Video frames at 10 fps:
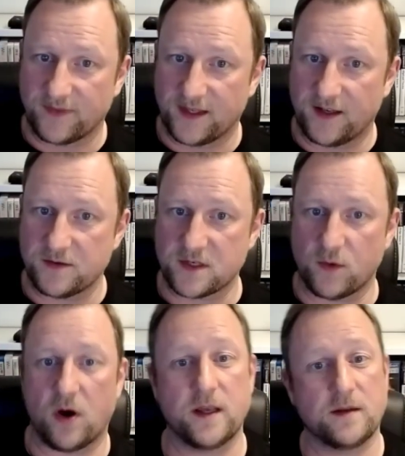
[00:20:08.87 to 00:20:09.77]
Yep. You know? So
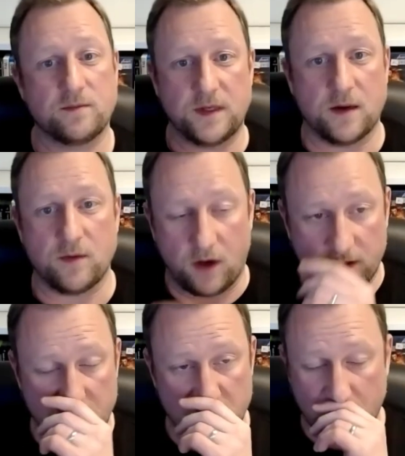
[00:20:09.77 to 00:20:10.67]
I, you know, I
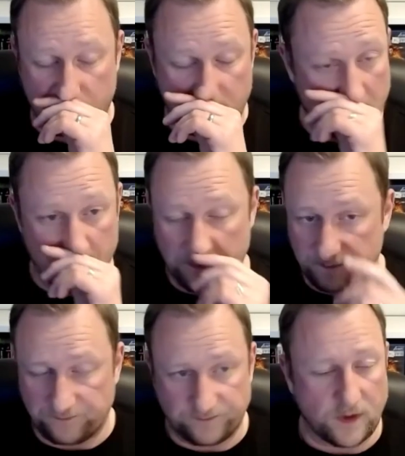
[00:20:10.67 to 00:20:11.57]
can, you know,
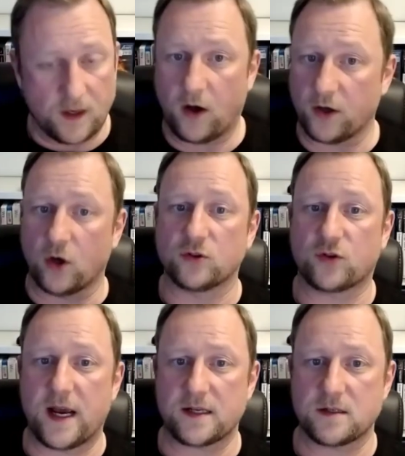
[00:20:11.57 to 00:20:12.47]
I
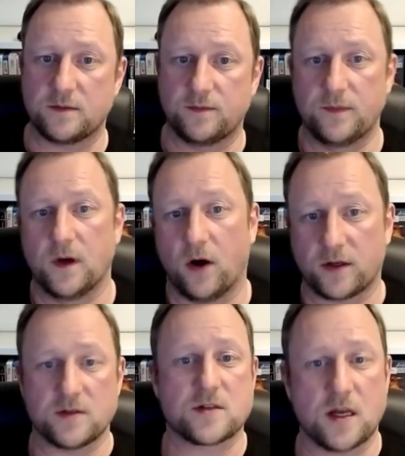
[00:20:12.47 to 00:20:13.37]
contract, I
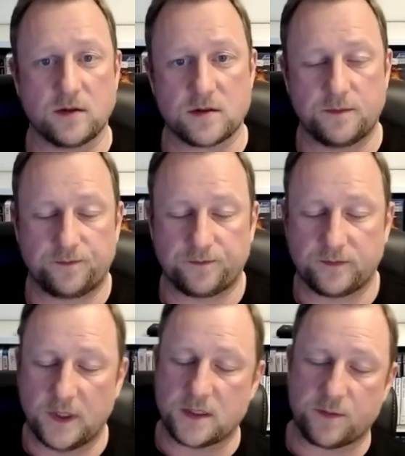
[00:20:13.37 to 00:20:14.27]
consult,
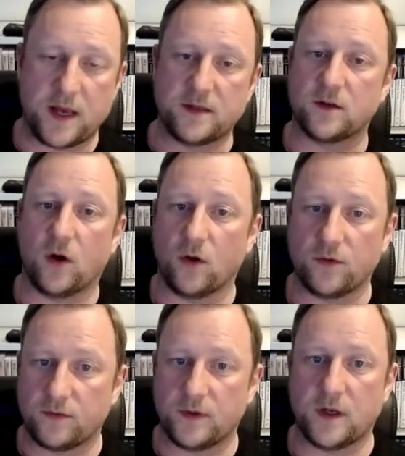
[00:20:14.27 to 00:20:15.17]
dependent
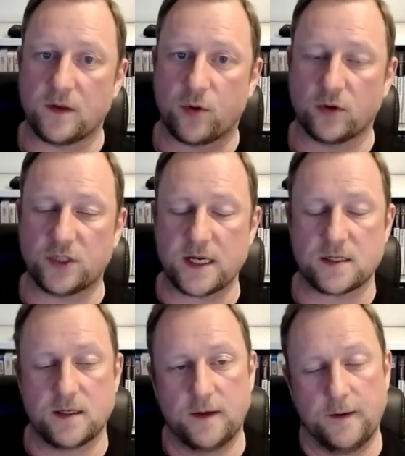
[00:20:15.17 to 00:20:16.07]
on you know the project.